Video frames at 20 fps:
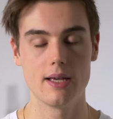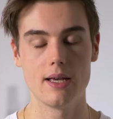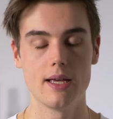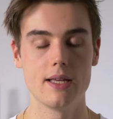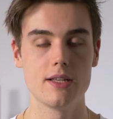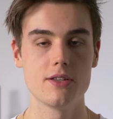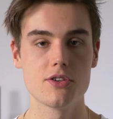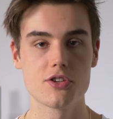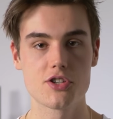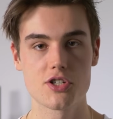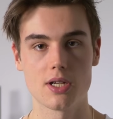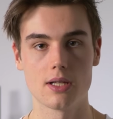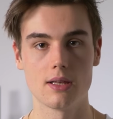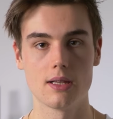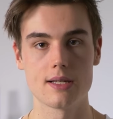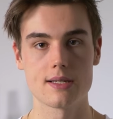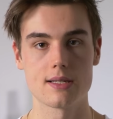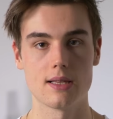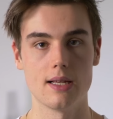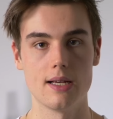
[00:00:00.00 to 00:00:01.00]
in
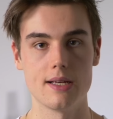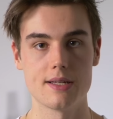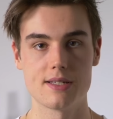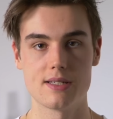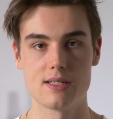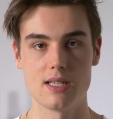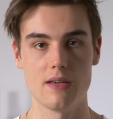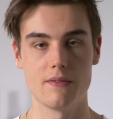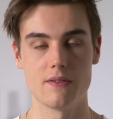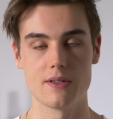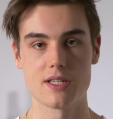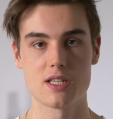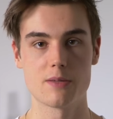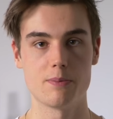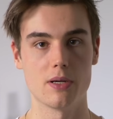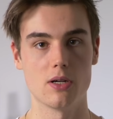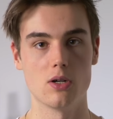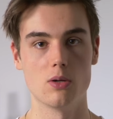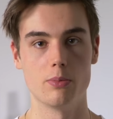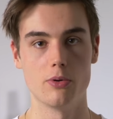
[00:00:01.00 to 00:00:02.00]
Schindler's List, Steven
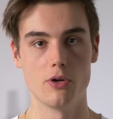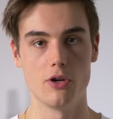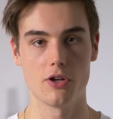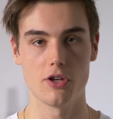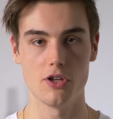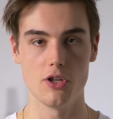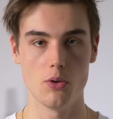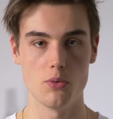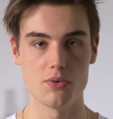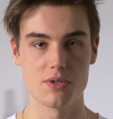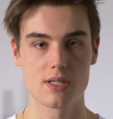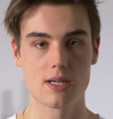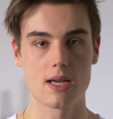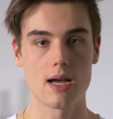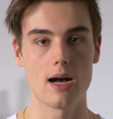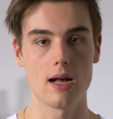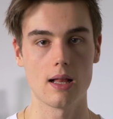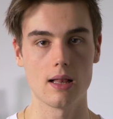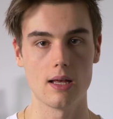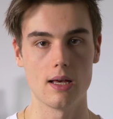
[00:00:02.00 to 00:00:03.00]
Spielberg used
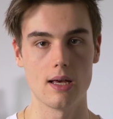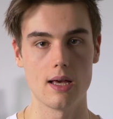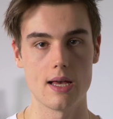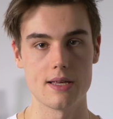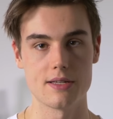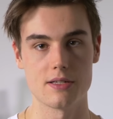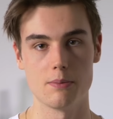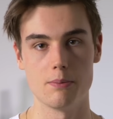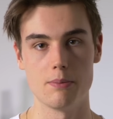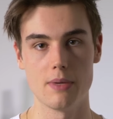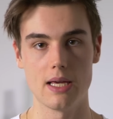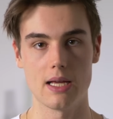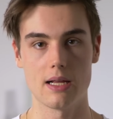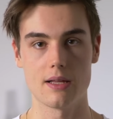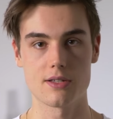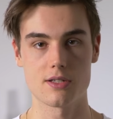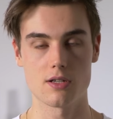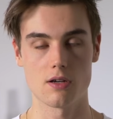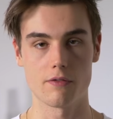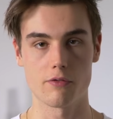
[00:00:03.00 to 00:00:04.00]
colour as a
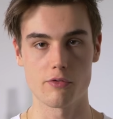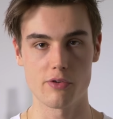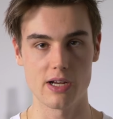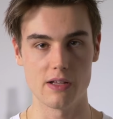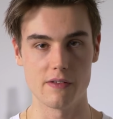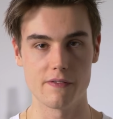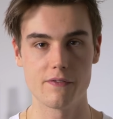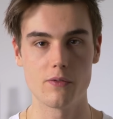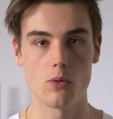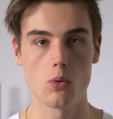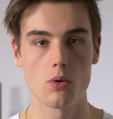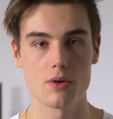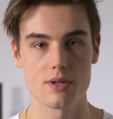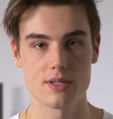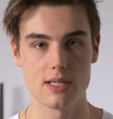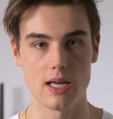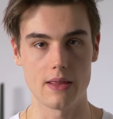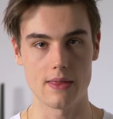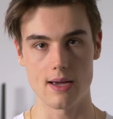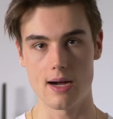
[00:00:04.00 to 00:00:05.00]
means of
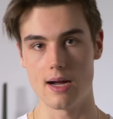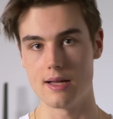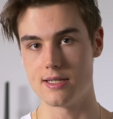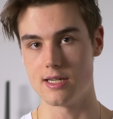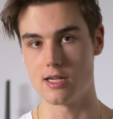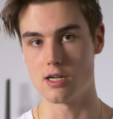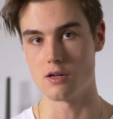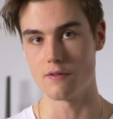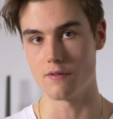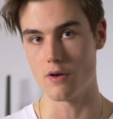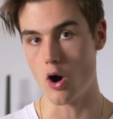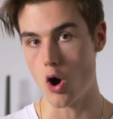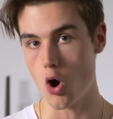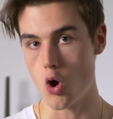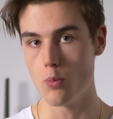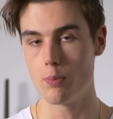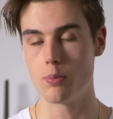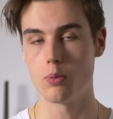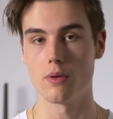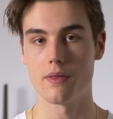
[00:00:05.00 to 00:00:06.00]
reinforcing the idea of
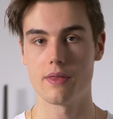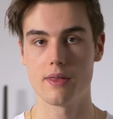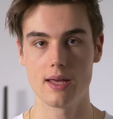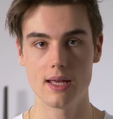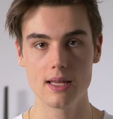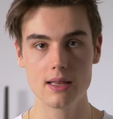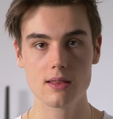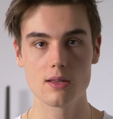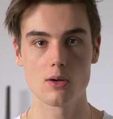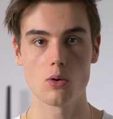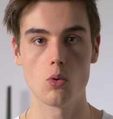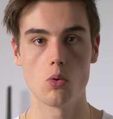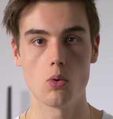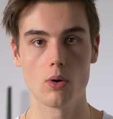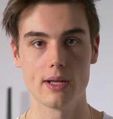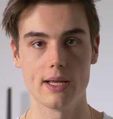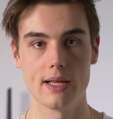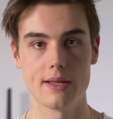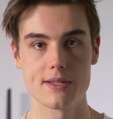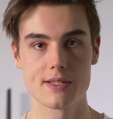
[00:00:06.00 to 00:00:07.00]
hope within the
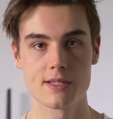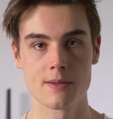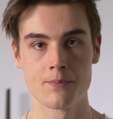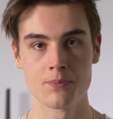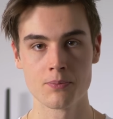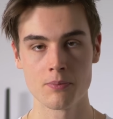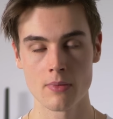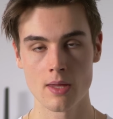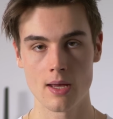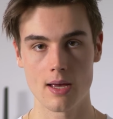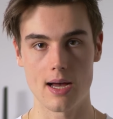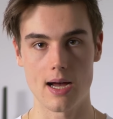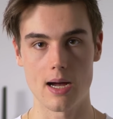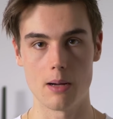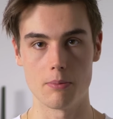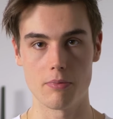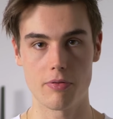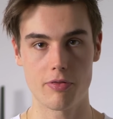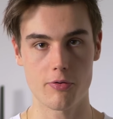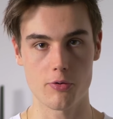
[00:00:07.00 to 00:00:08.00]
audience
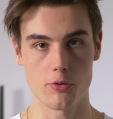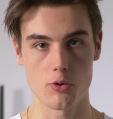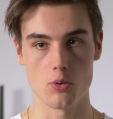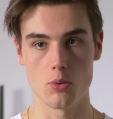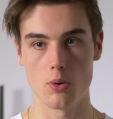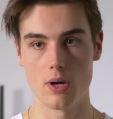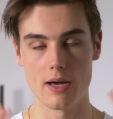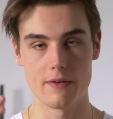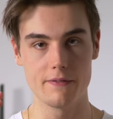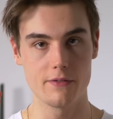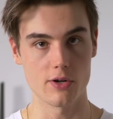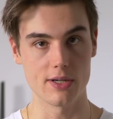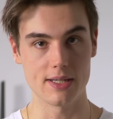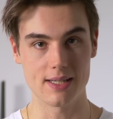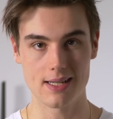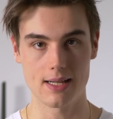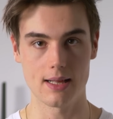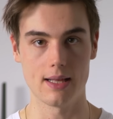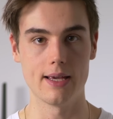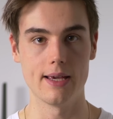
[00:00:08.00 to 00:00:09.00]
through a very
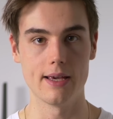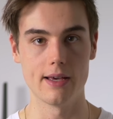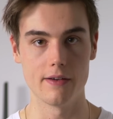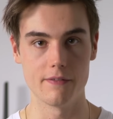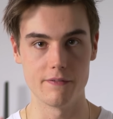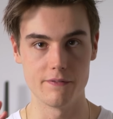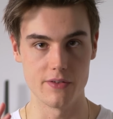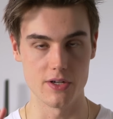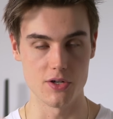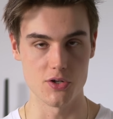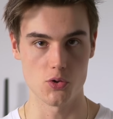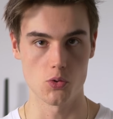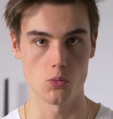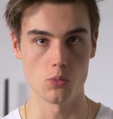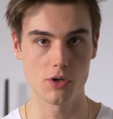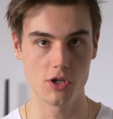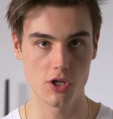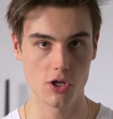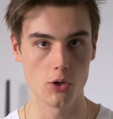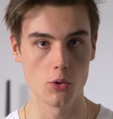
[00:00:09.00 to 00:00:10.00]
clear
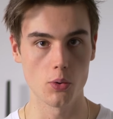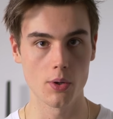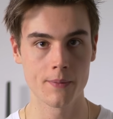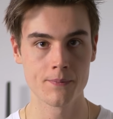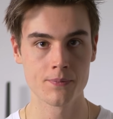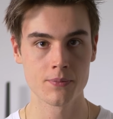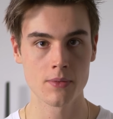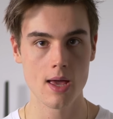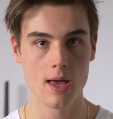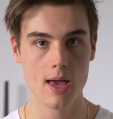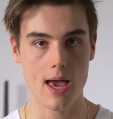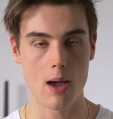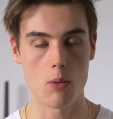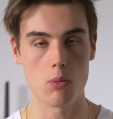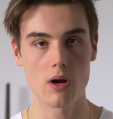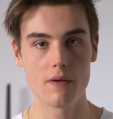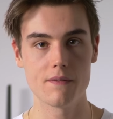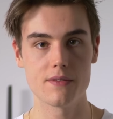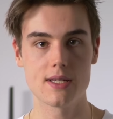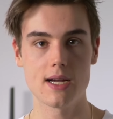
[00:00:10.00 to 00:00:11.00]
visual cue. And
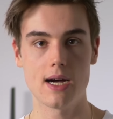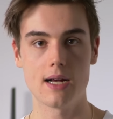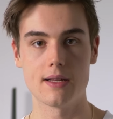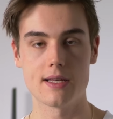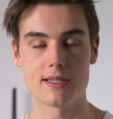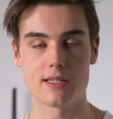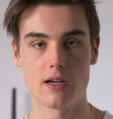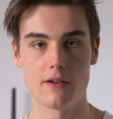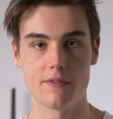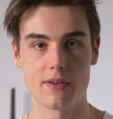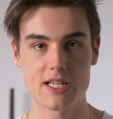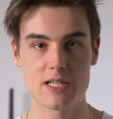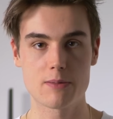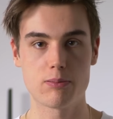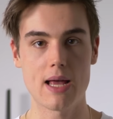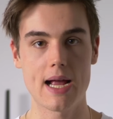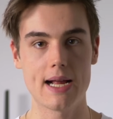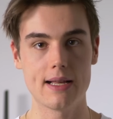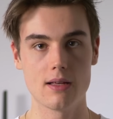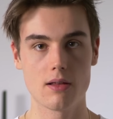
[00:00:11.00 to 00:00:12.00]
what I've done is I've
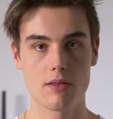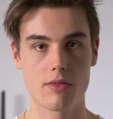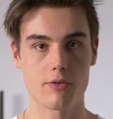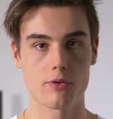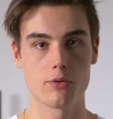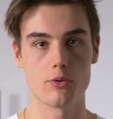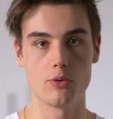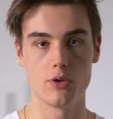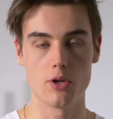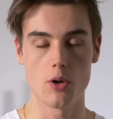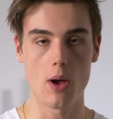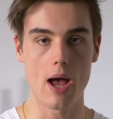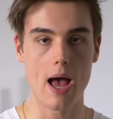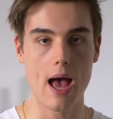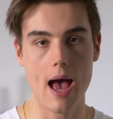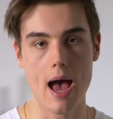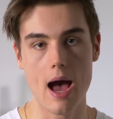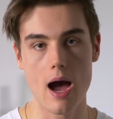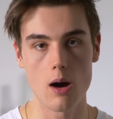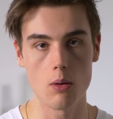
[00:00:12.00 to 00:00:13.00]
explained it through
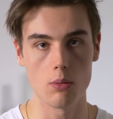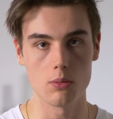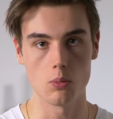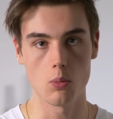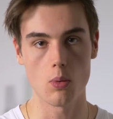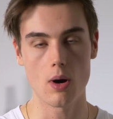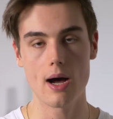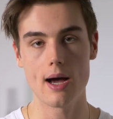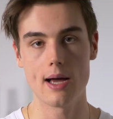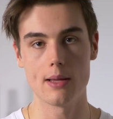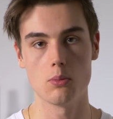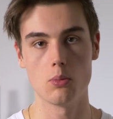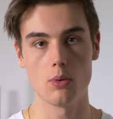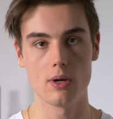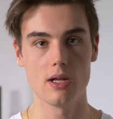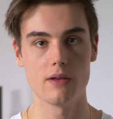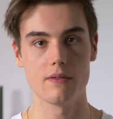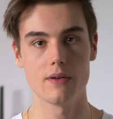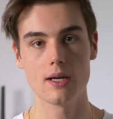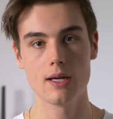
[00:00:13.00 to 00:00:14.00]
how and why and
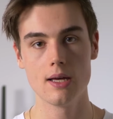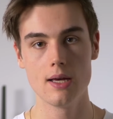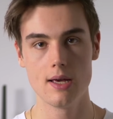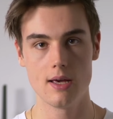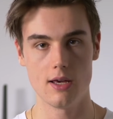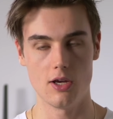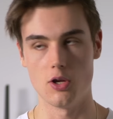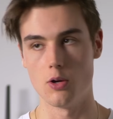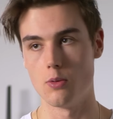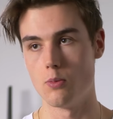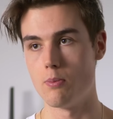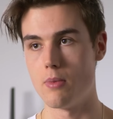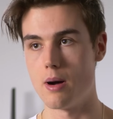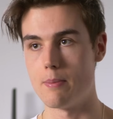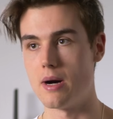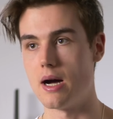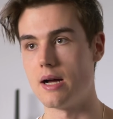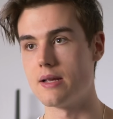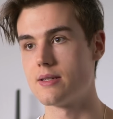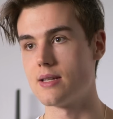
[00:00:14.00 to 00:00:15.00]
whatever. I
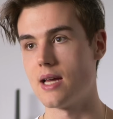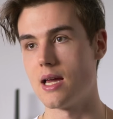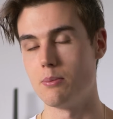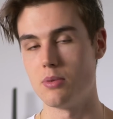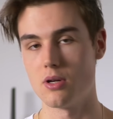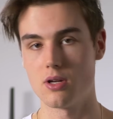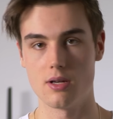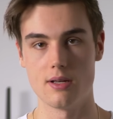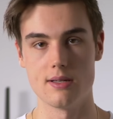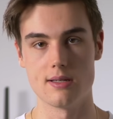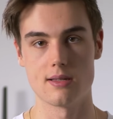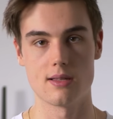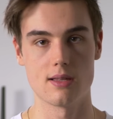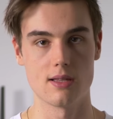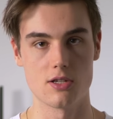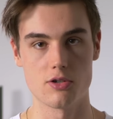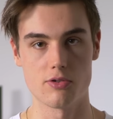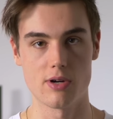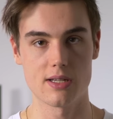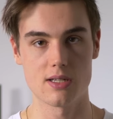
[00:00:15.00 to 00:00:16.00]
might say because
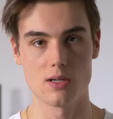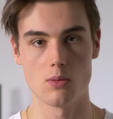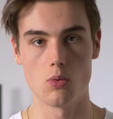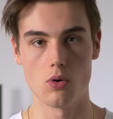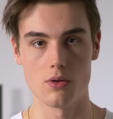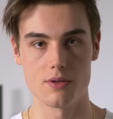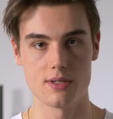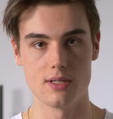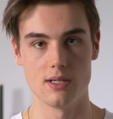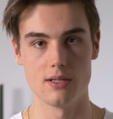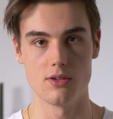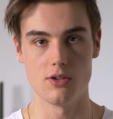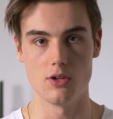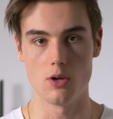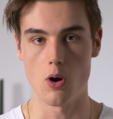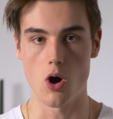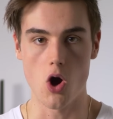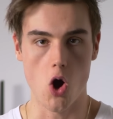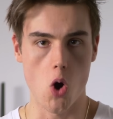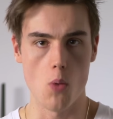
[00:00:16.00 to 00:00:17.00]
the director wanted
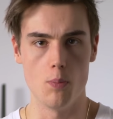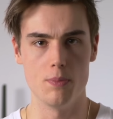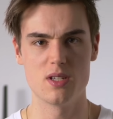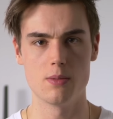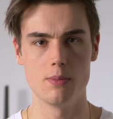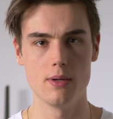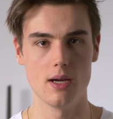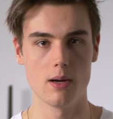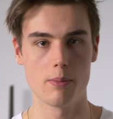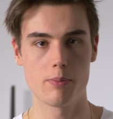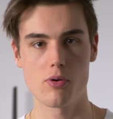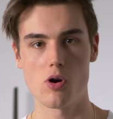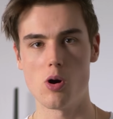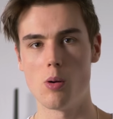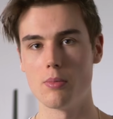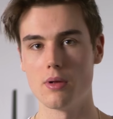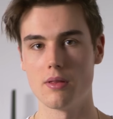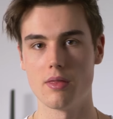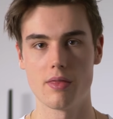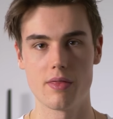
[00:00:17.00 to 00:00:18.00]
hope to be a
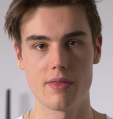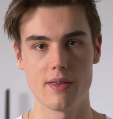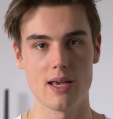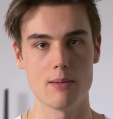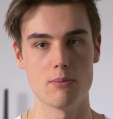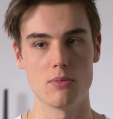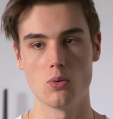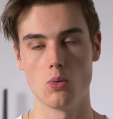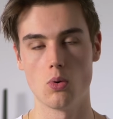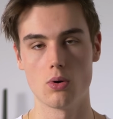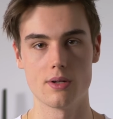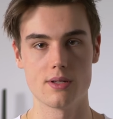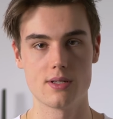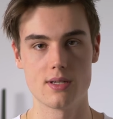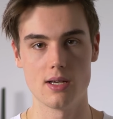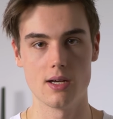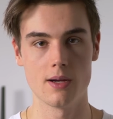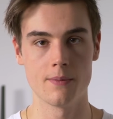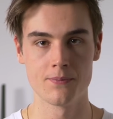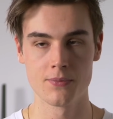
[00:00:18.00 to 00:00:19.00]
prominent theme in order
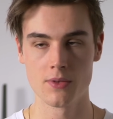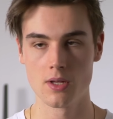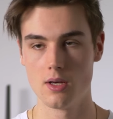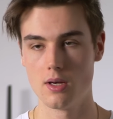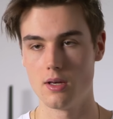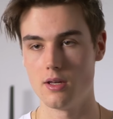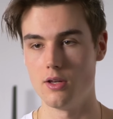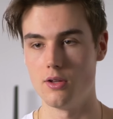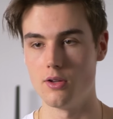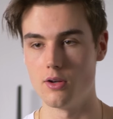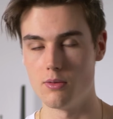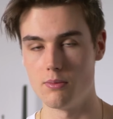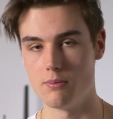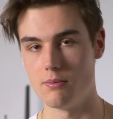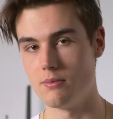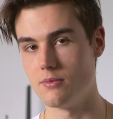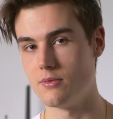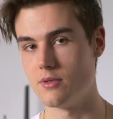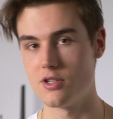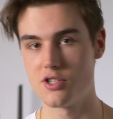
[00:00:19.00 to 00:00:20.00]
to
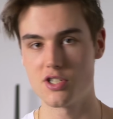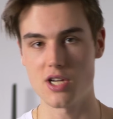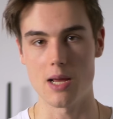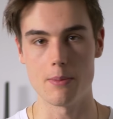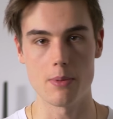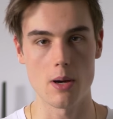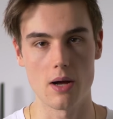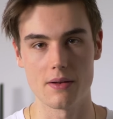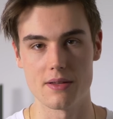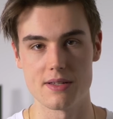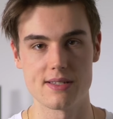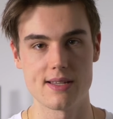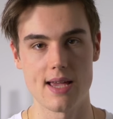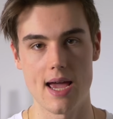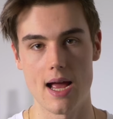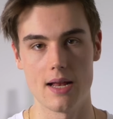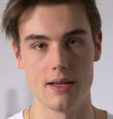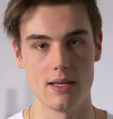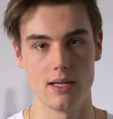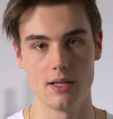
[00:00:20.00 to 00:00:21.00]
shape our
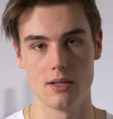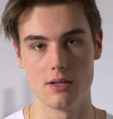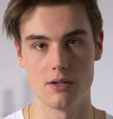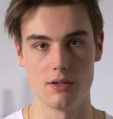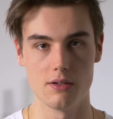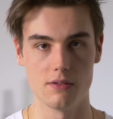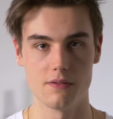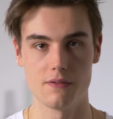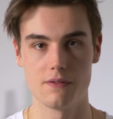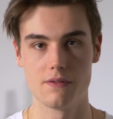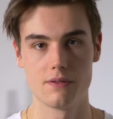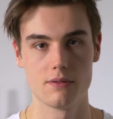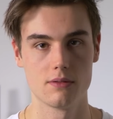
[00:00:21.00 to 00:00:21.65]
understanding of